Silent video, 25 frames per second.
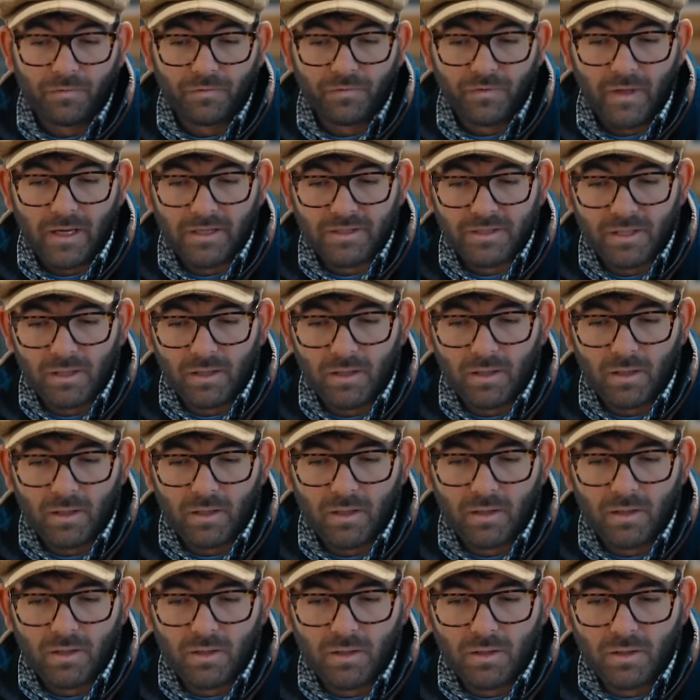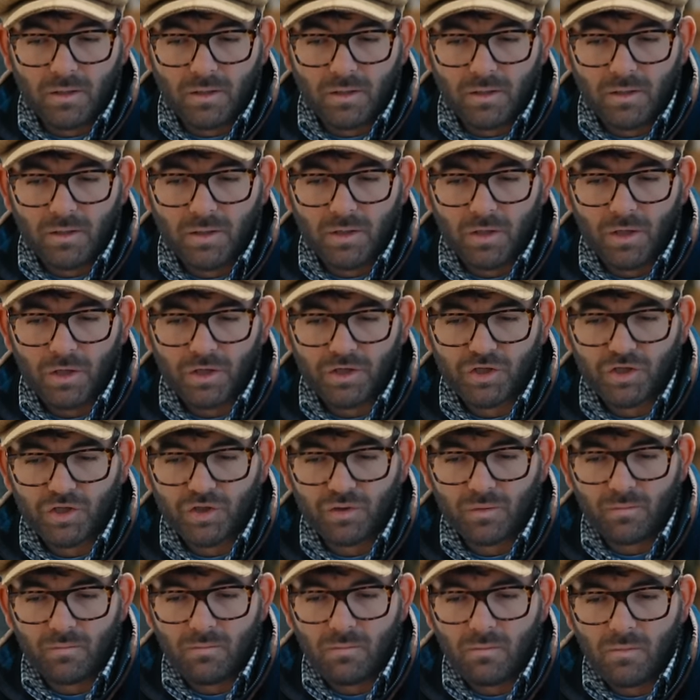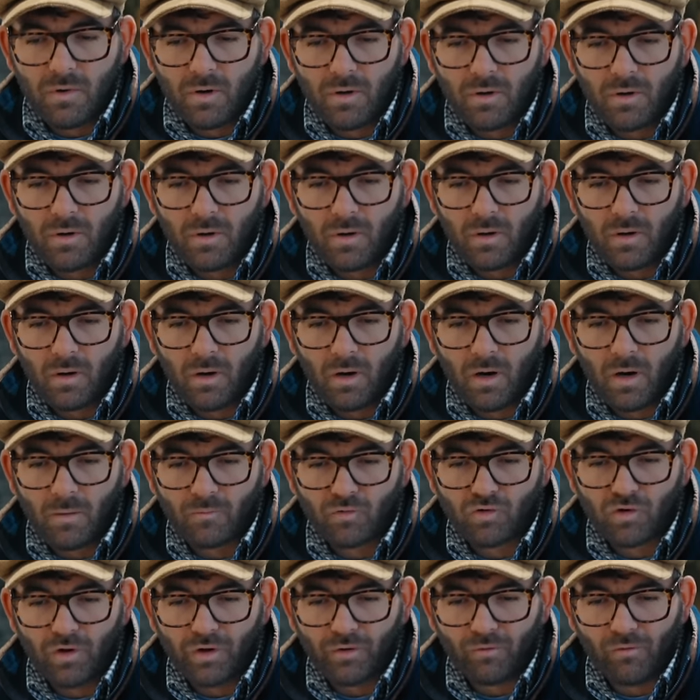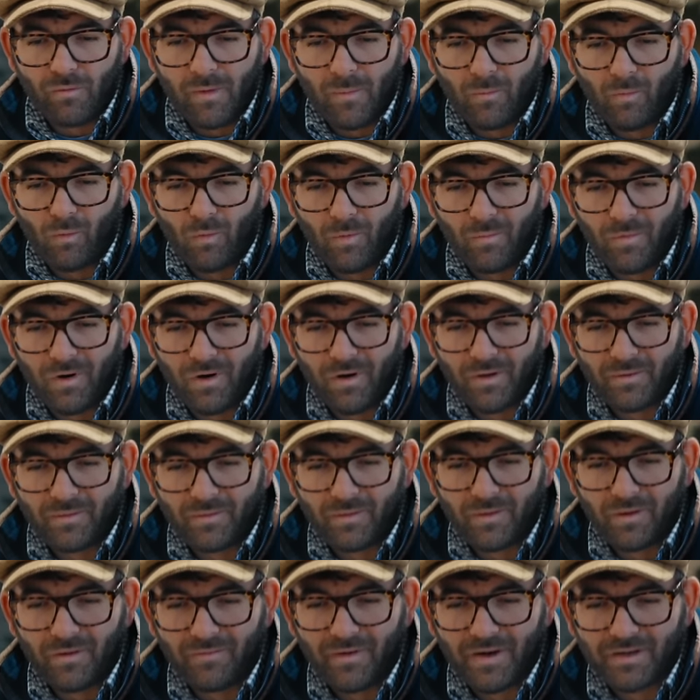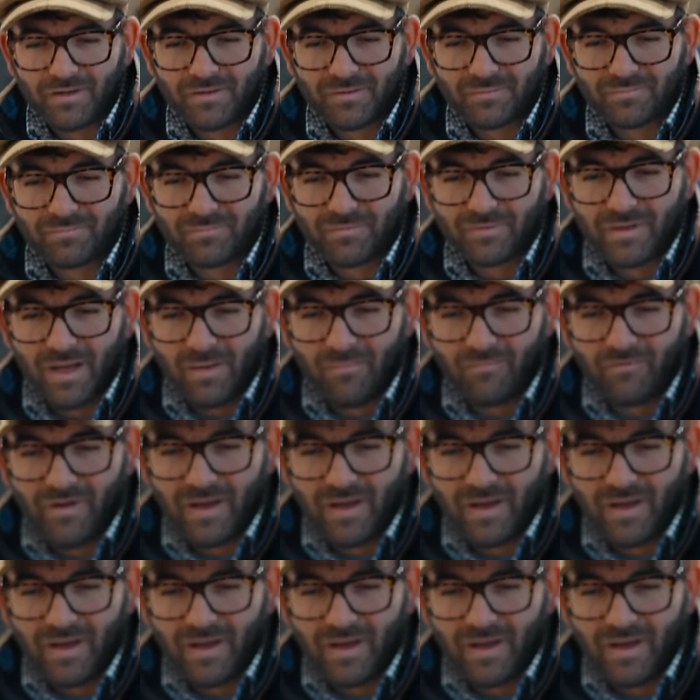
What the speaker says: That's a custom, I'm trying to remember what I've had to get them